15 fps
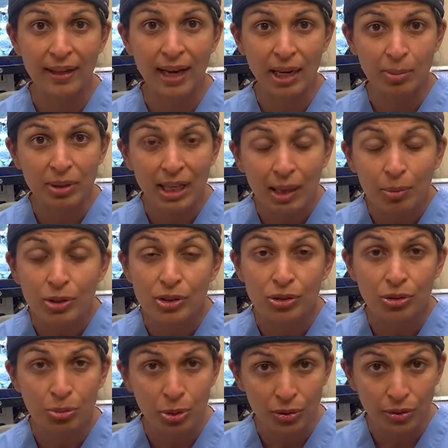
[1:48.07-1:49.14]
that I'd be able to
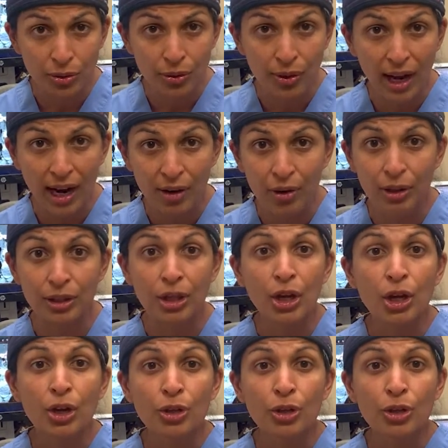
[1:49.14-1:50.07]
remove her thyroid